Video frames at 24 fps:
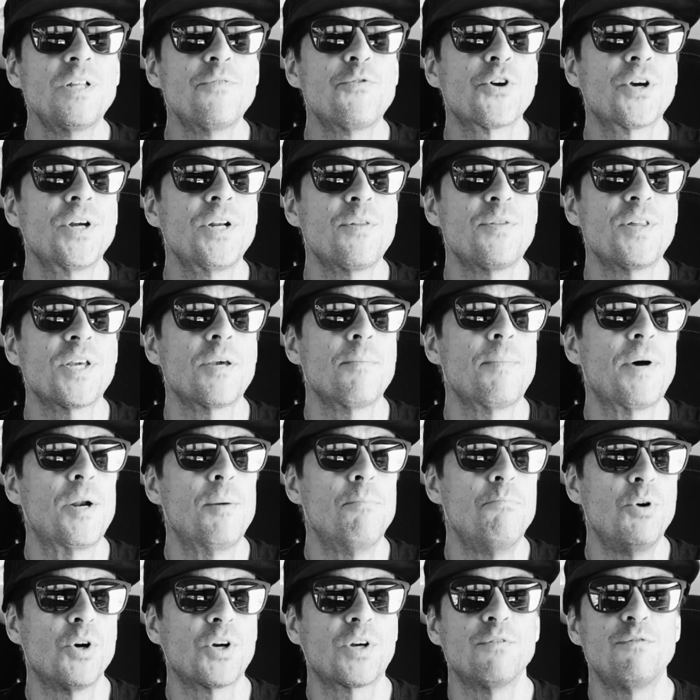if you're going to think about a
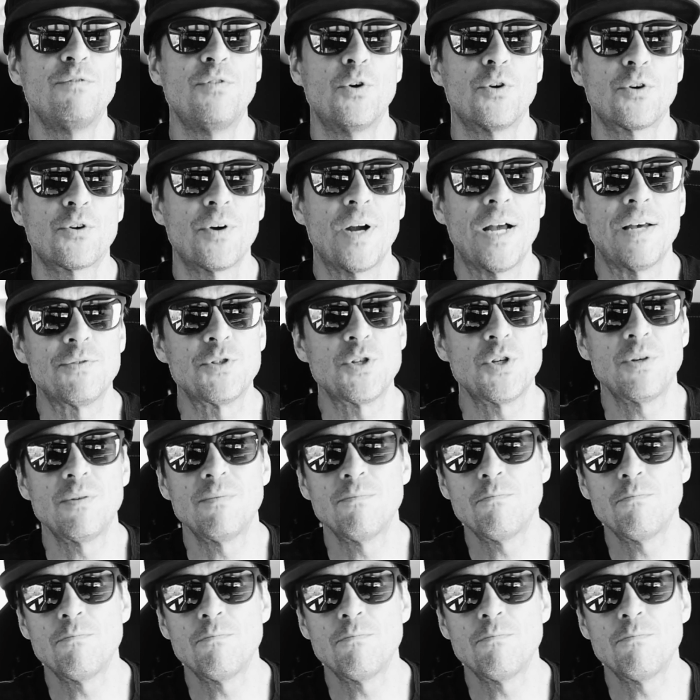book of photographs,